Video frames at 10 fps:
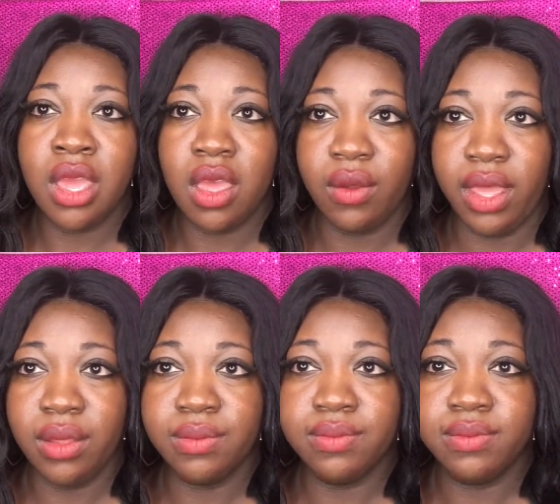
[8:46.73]
Okay,
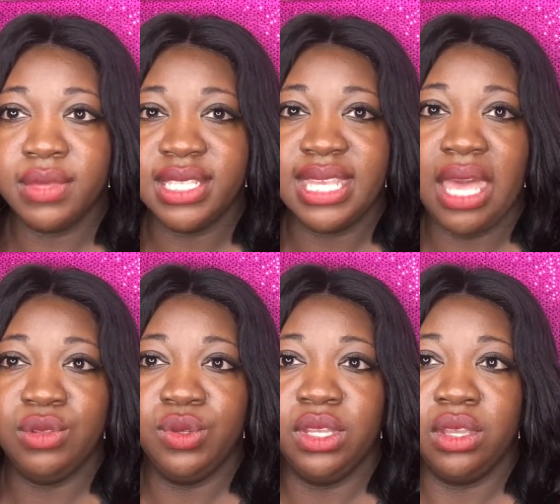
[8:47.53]
that's how
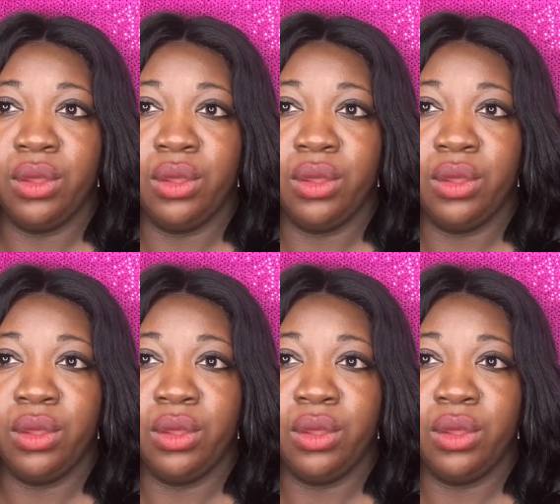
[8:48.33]
we're gonna